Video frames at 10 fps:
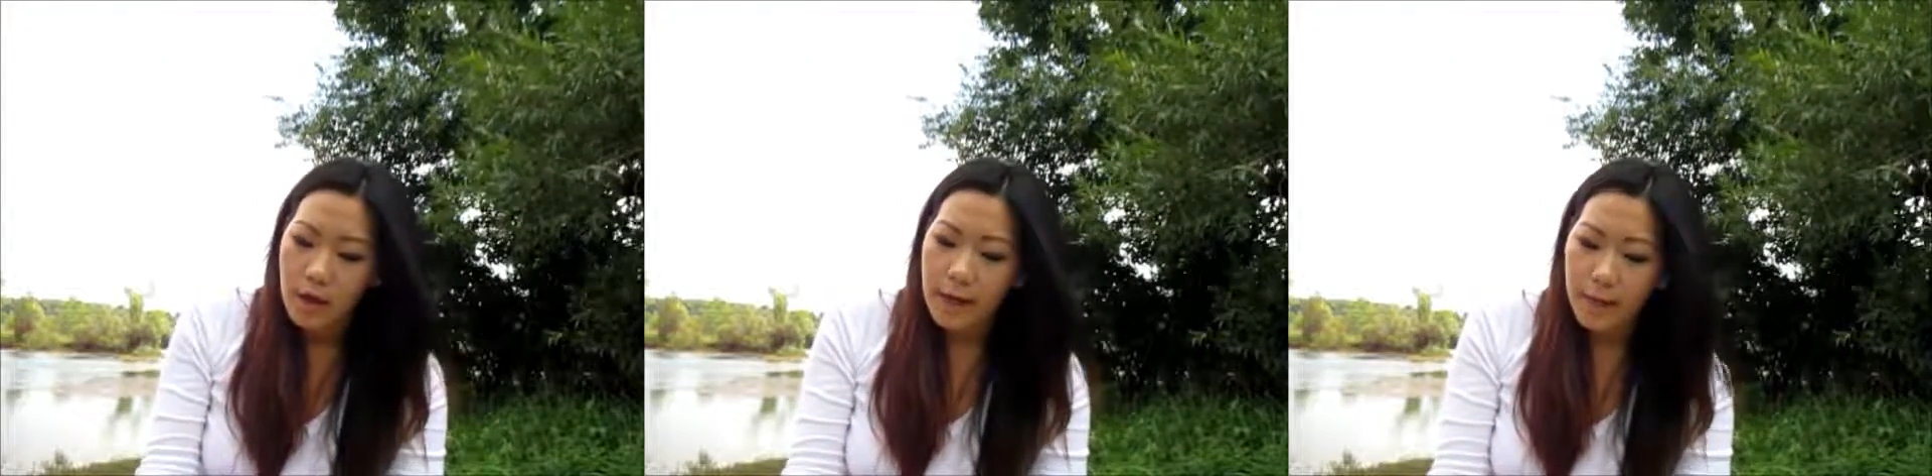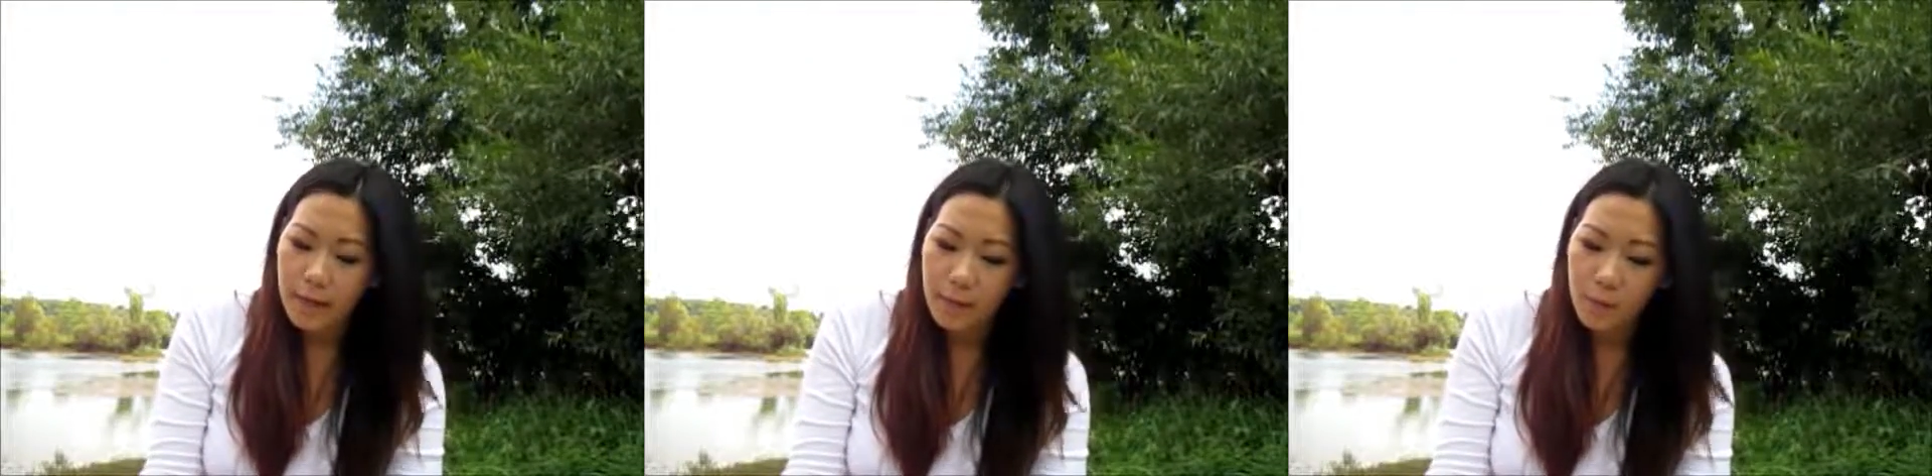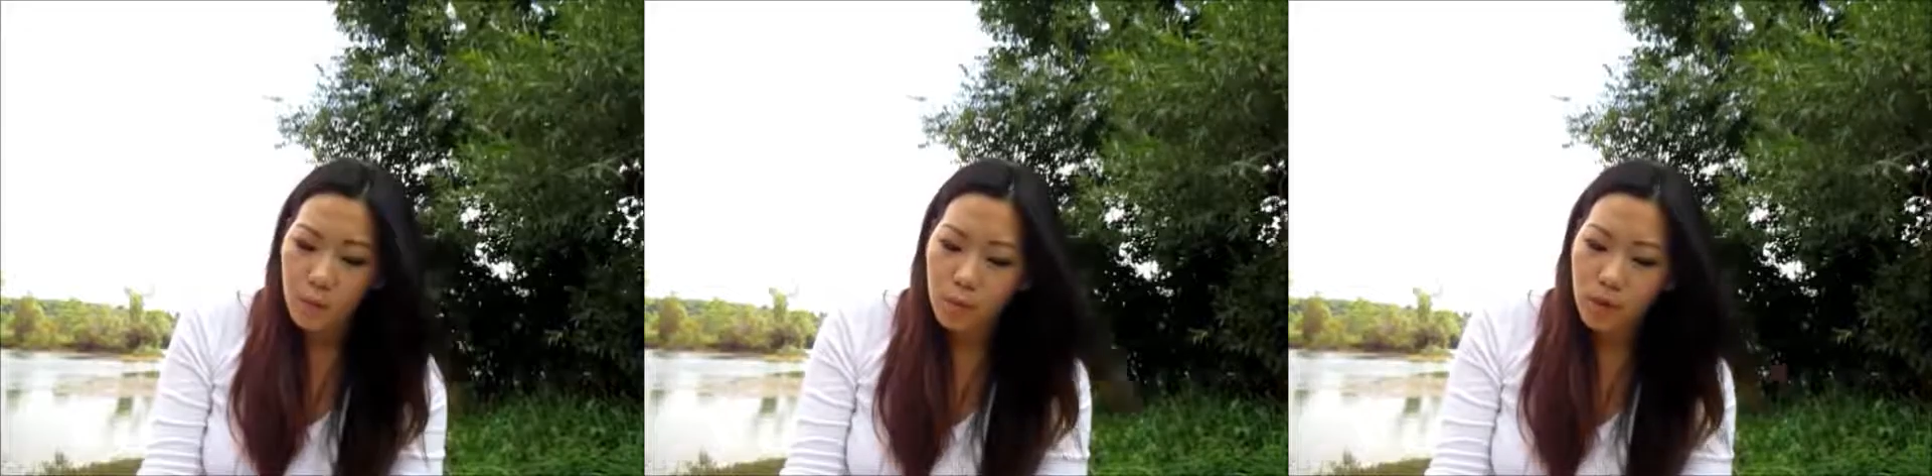um,
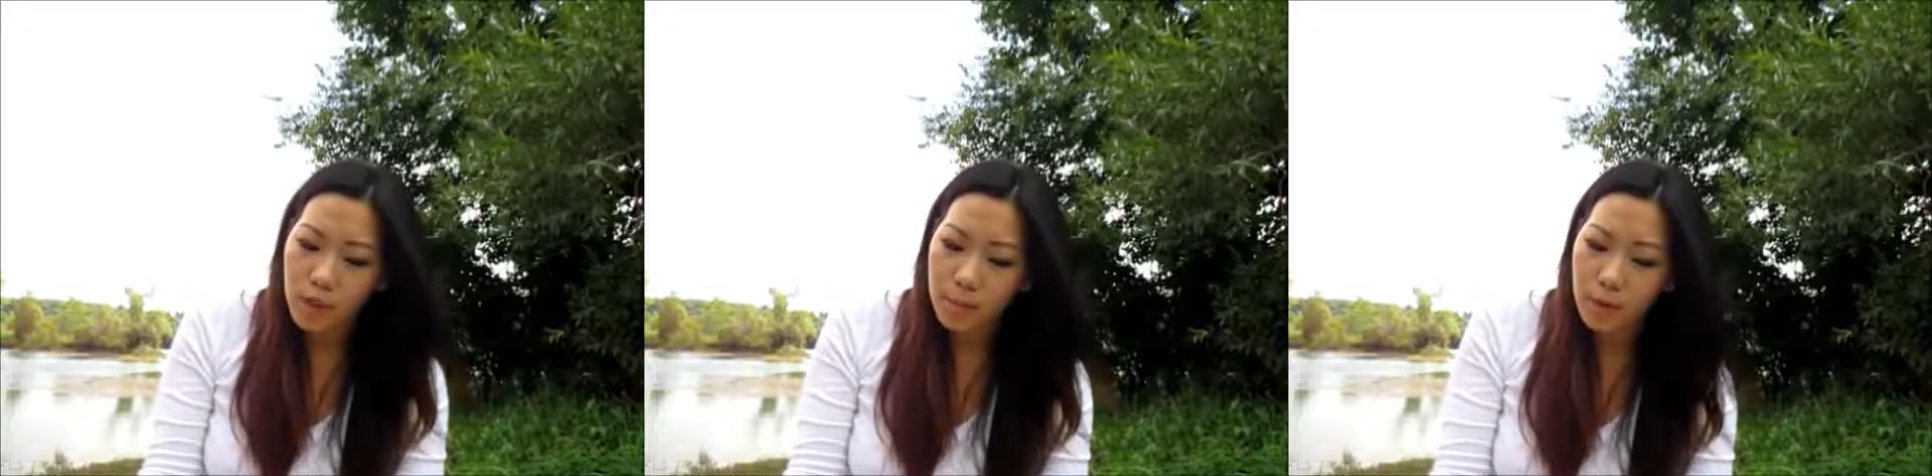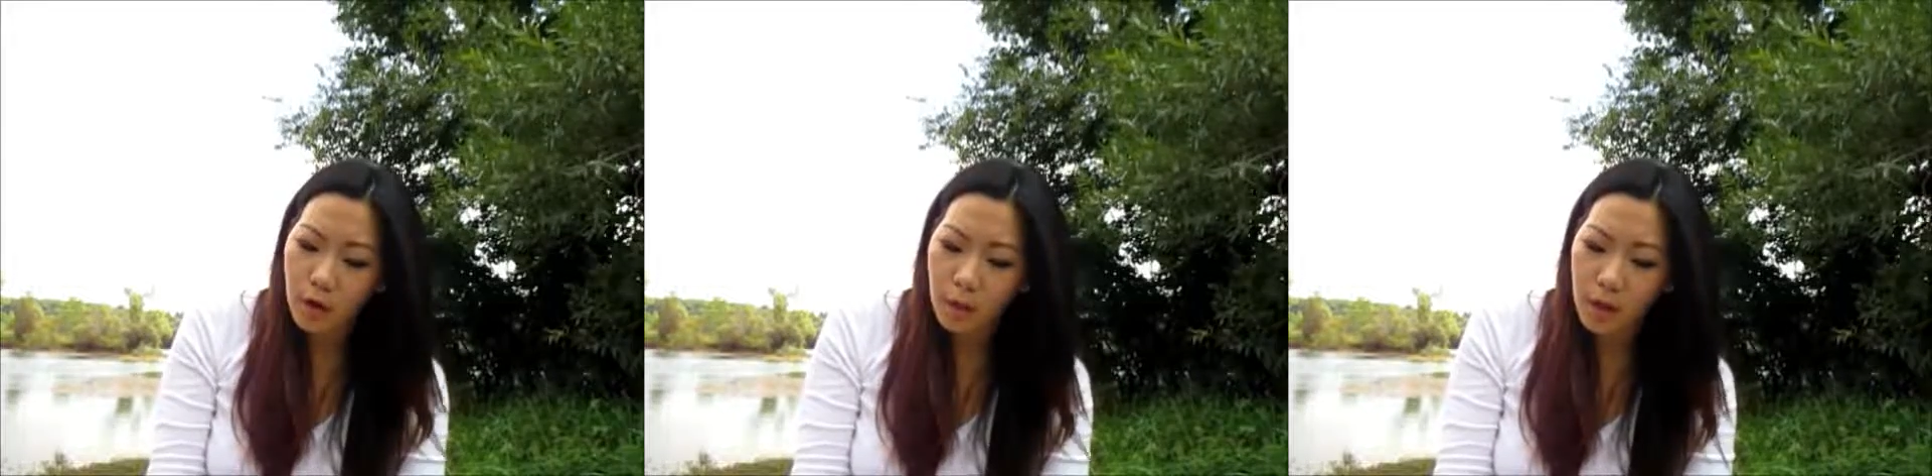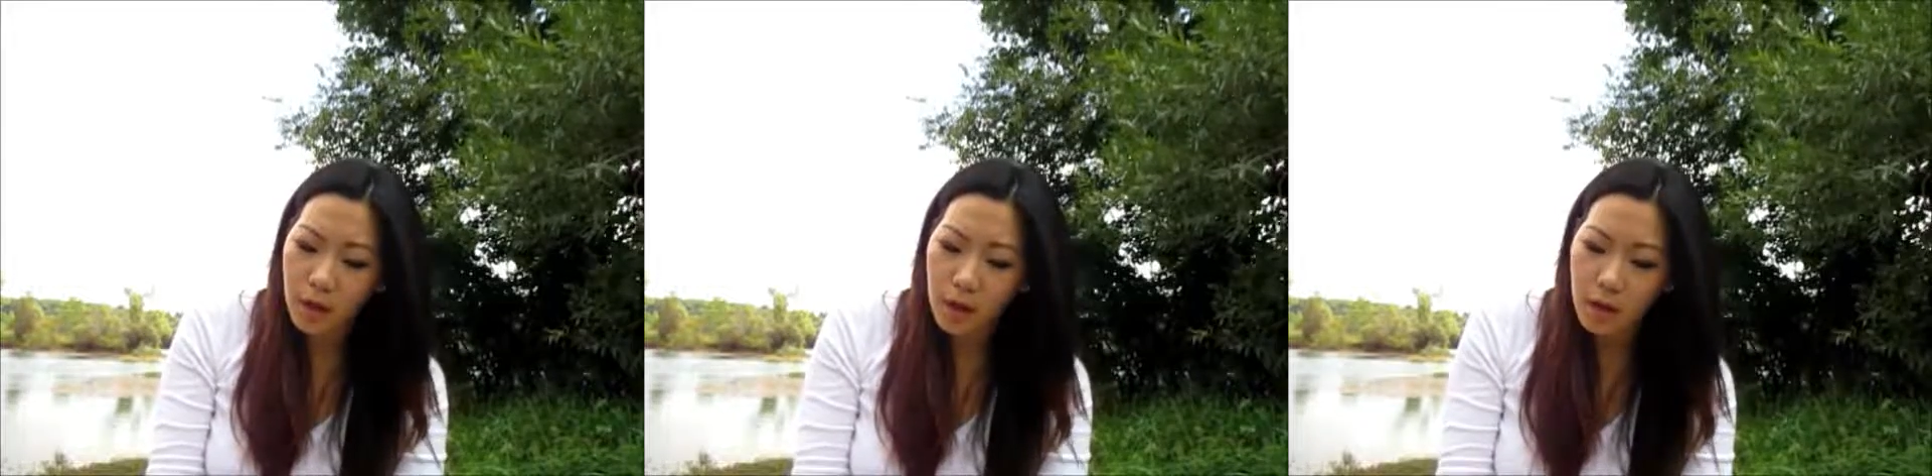we'll keep
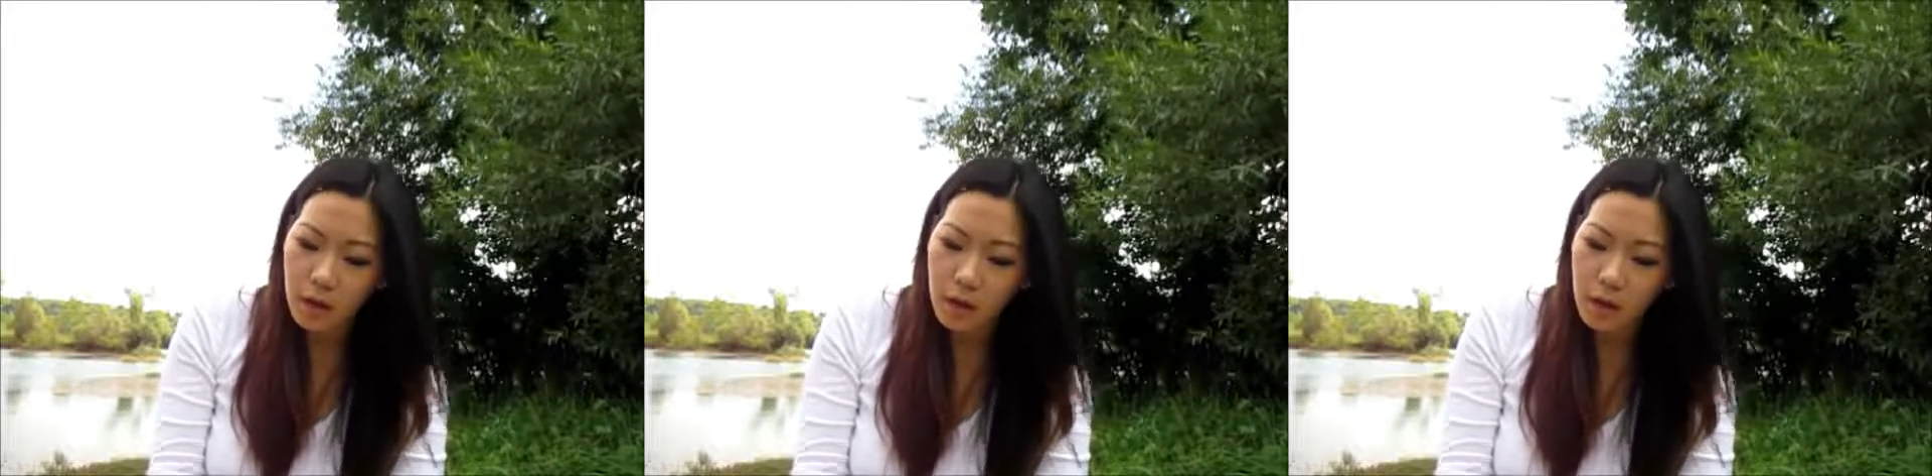going.